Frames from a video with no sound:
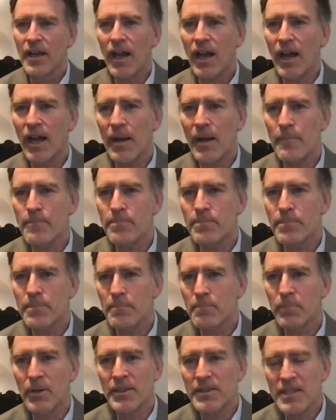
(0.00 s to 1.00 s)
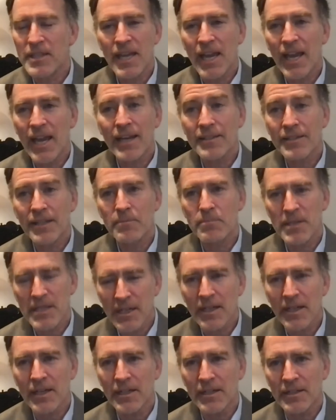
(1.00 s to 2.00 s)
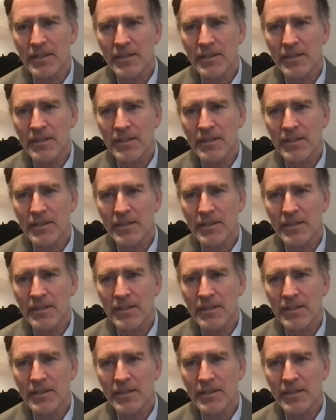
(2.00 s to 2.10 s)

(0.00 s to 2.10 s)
Um, but the act had begun.